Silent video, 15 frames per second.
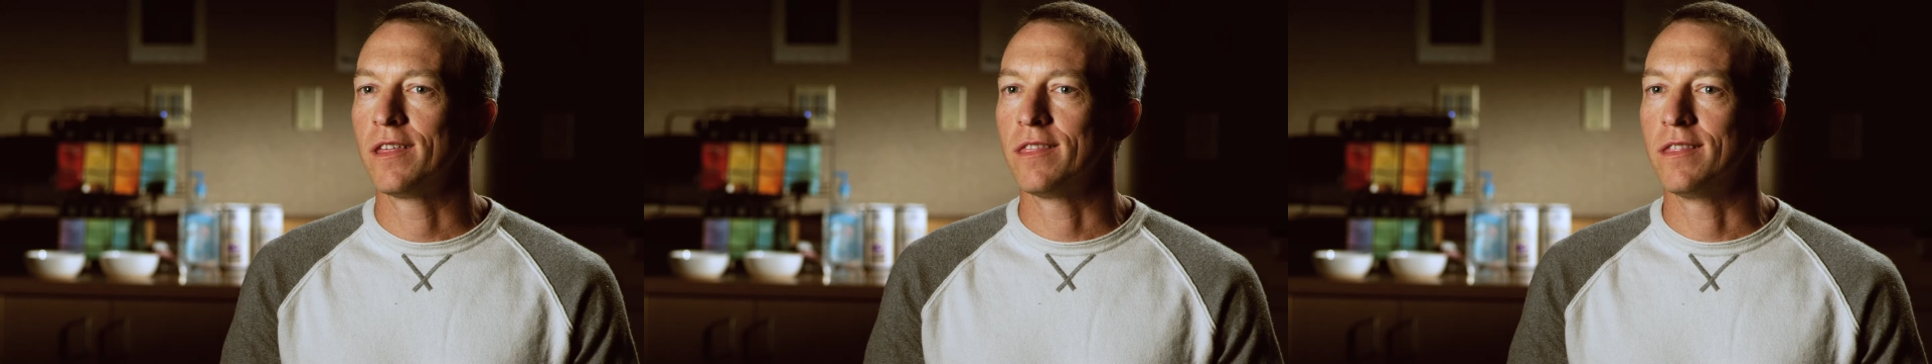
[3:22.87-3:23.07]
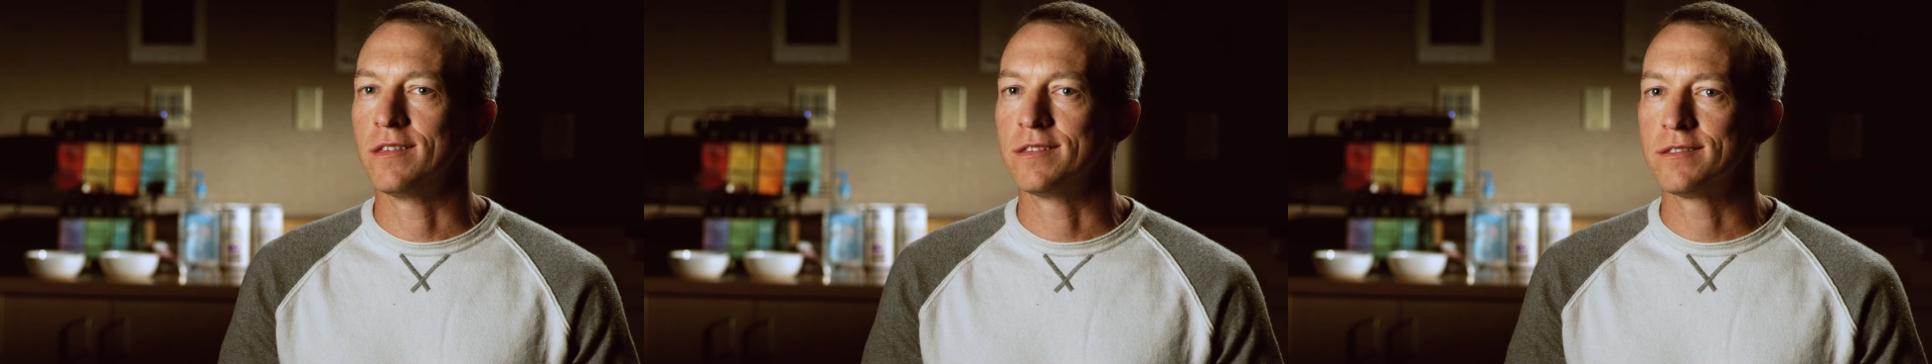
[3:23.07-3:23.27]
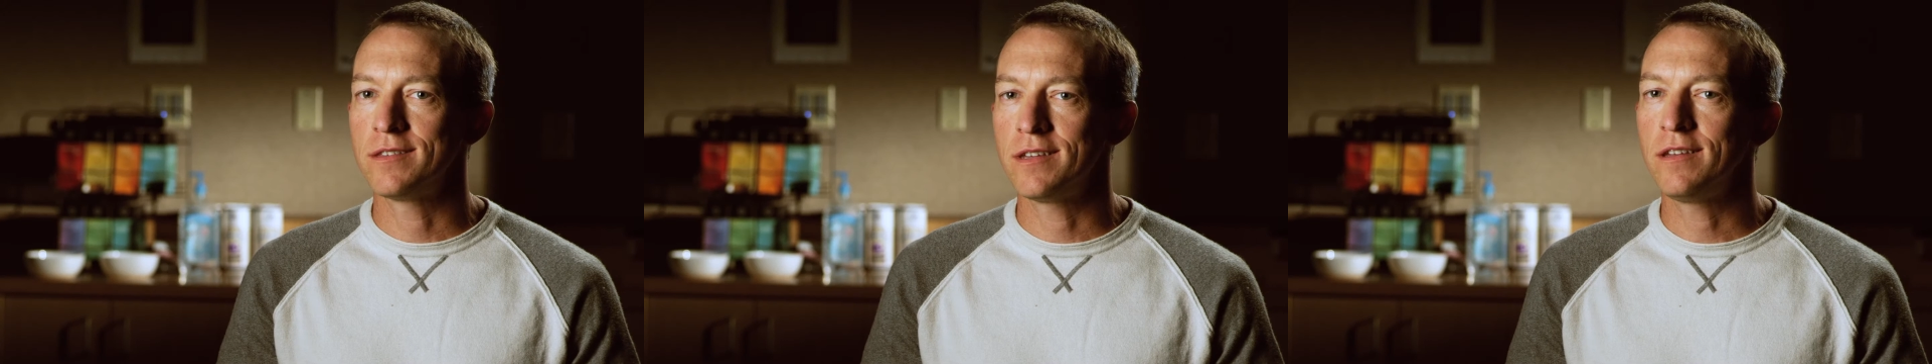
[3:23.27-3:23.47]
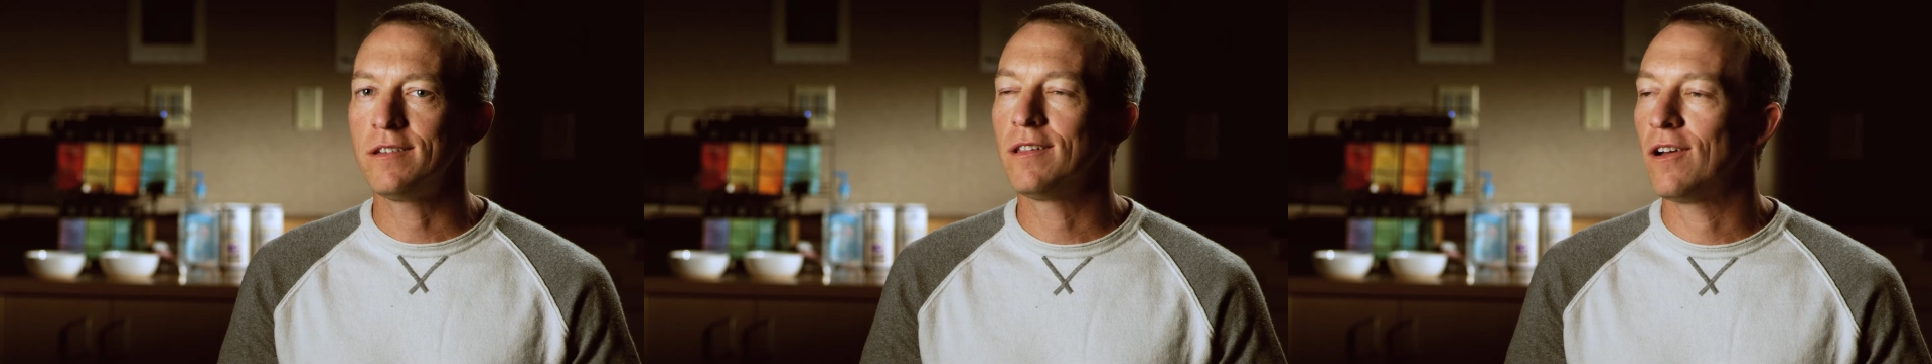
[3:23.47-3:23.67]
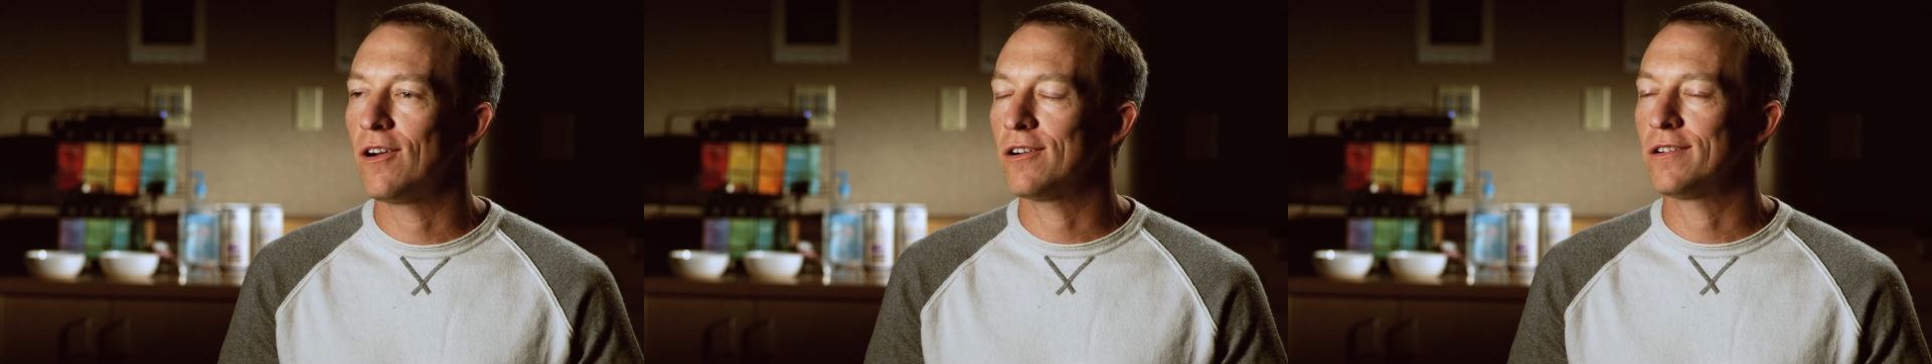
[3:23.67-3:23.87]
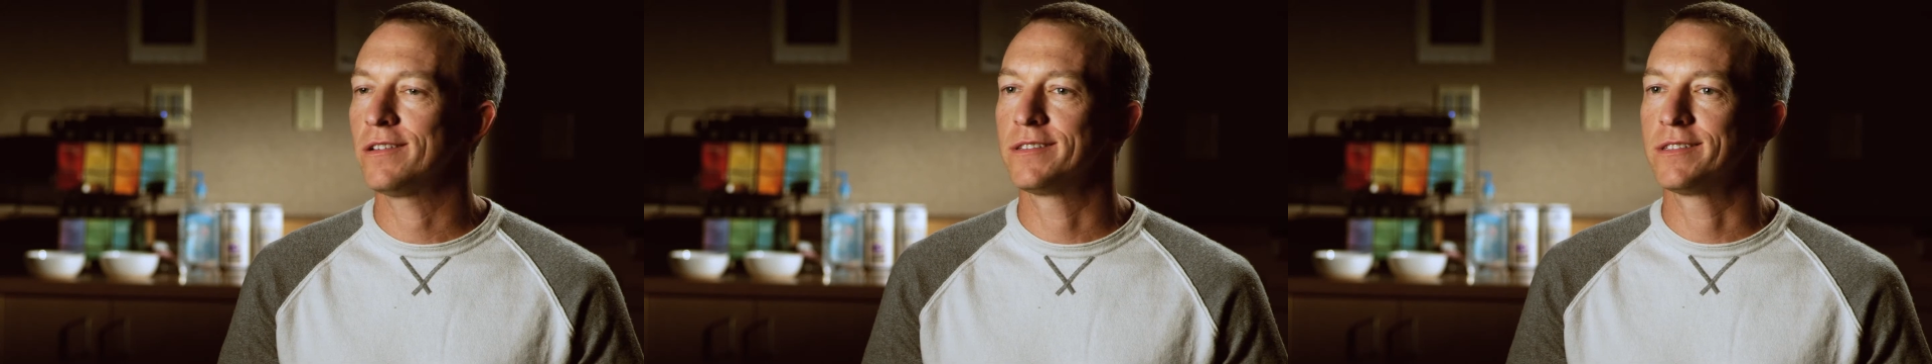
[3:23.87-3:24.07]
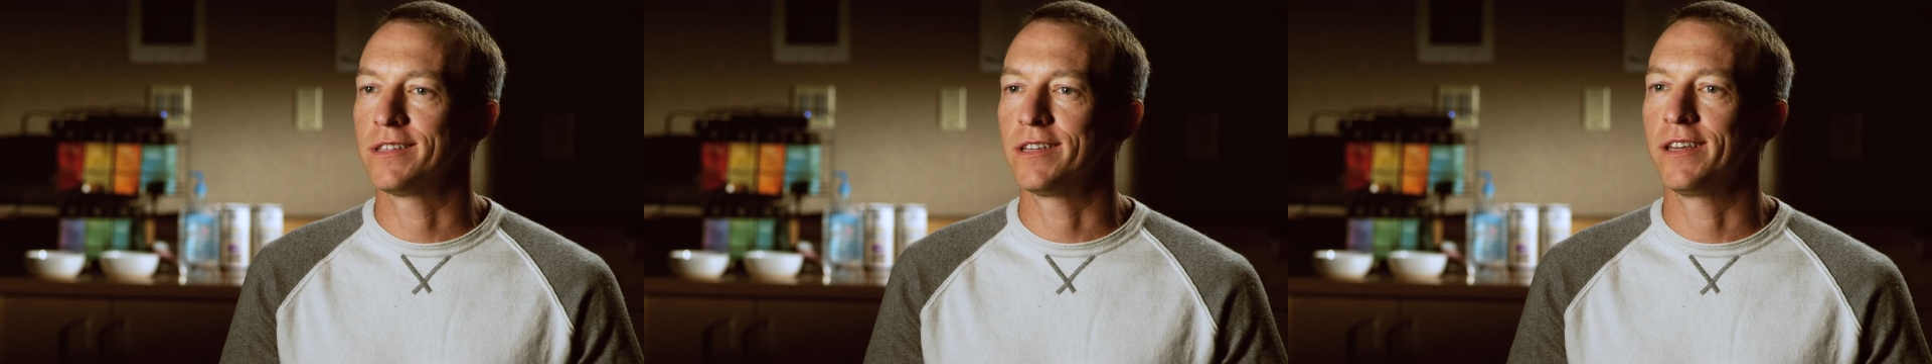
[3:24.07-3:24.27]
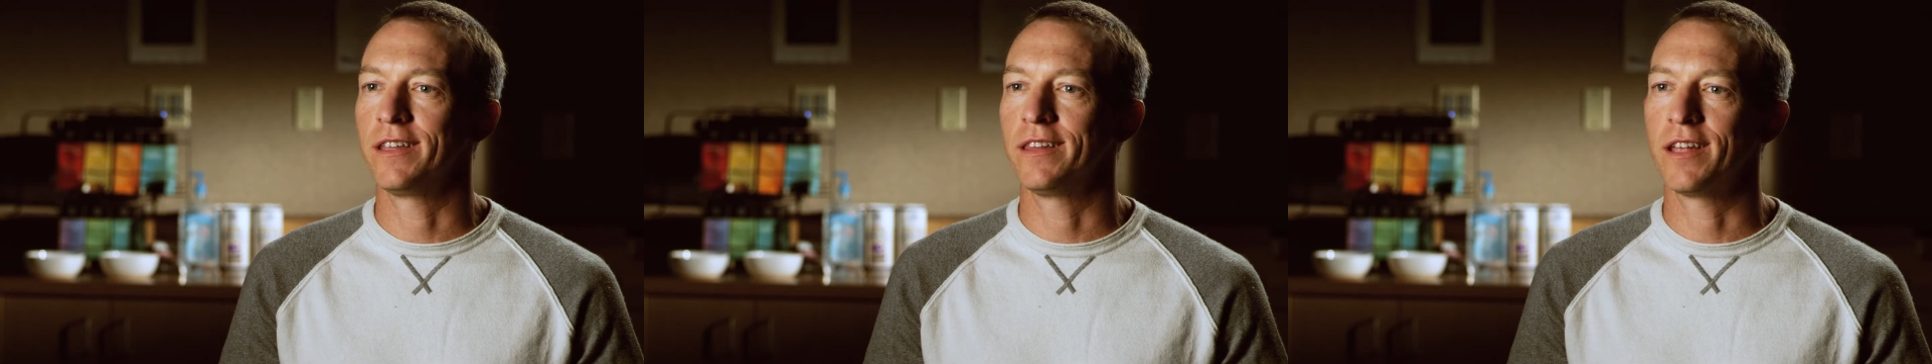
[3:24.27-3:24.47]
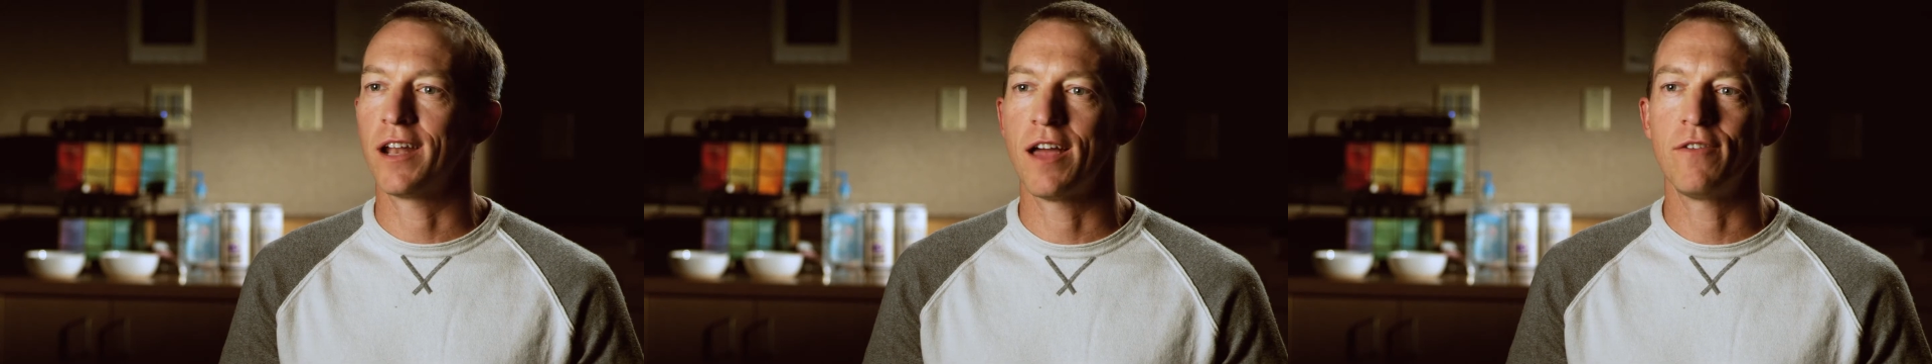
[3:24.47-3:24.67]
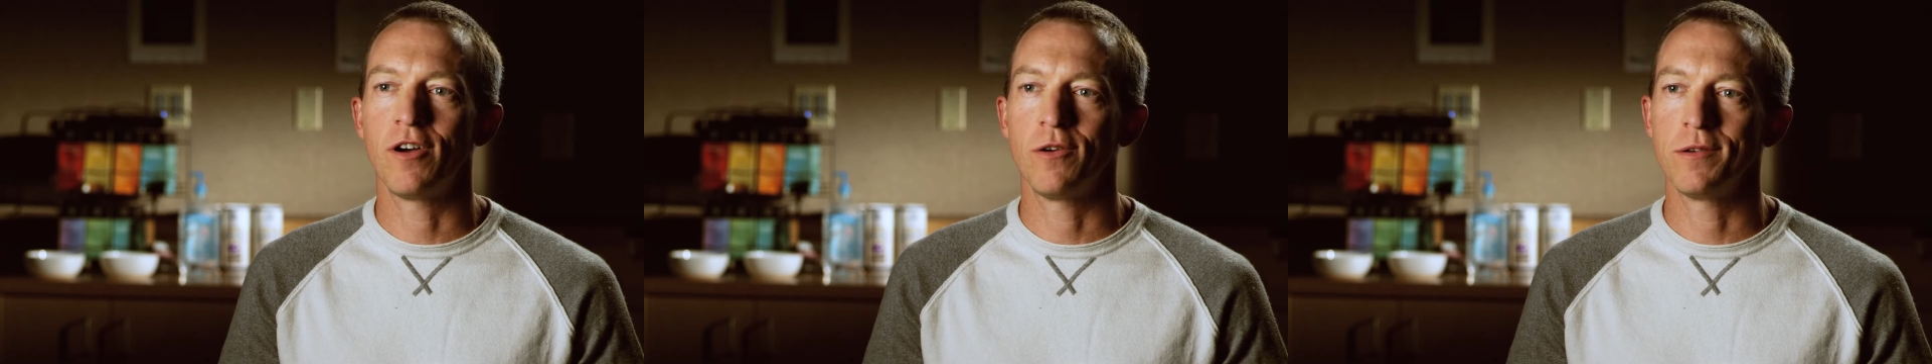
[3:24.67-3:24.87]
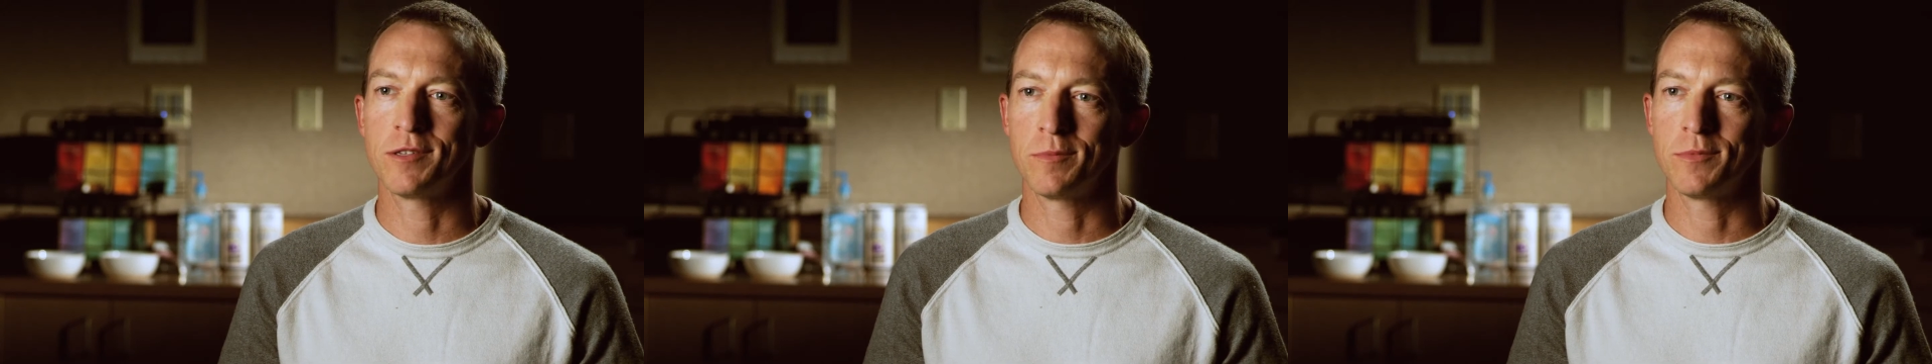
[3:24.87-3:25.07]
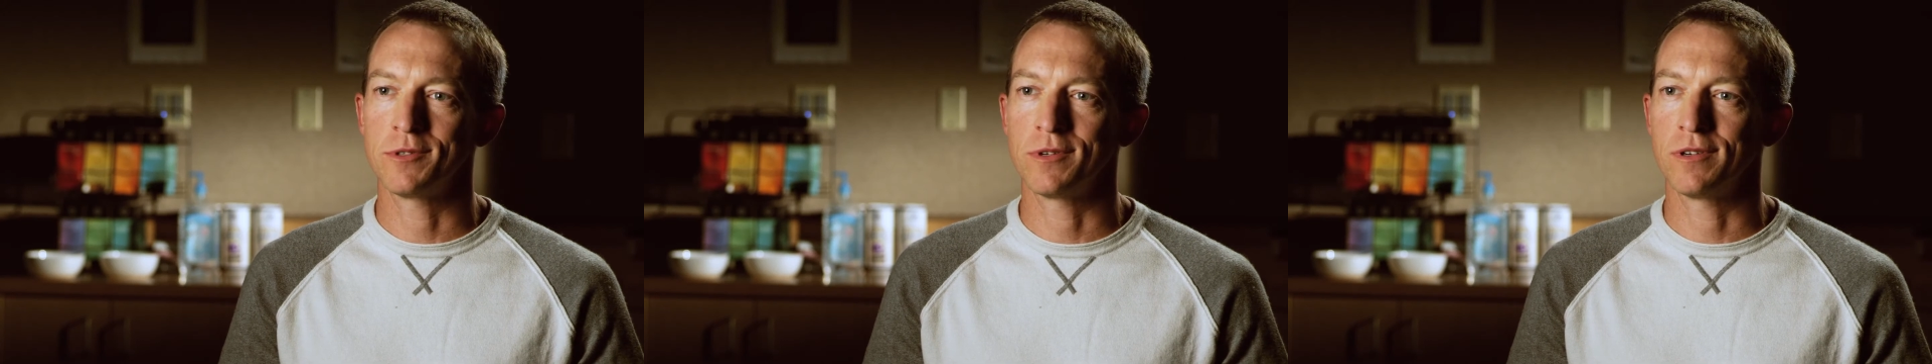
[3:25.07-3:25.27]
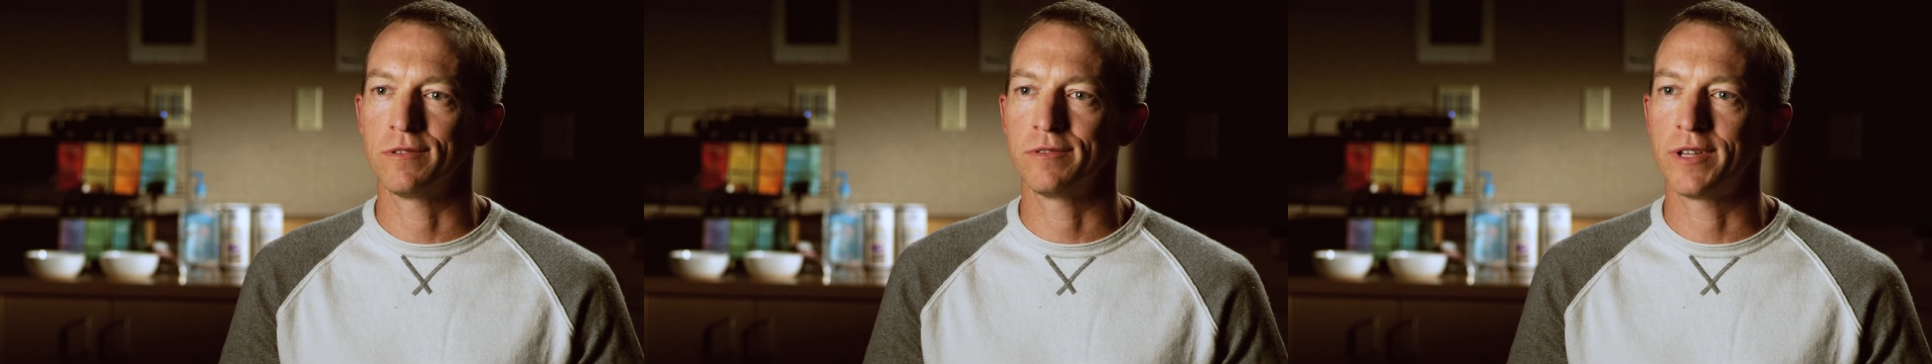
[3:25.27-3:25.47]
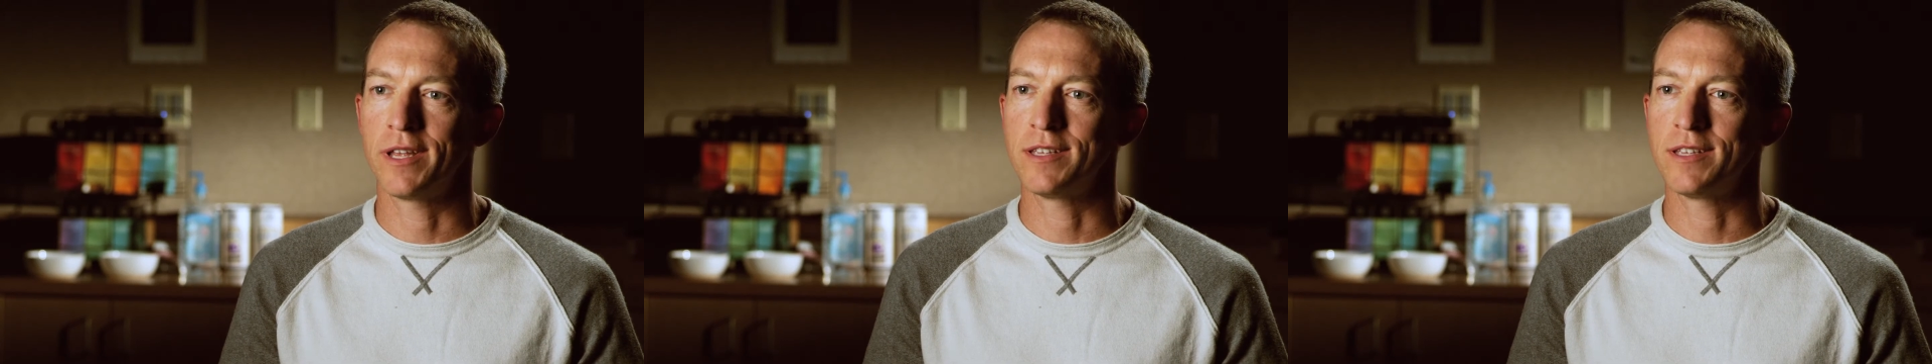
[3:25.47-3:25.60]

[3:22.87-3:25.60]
The single hardest thing that I've always observed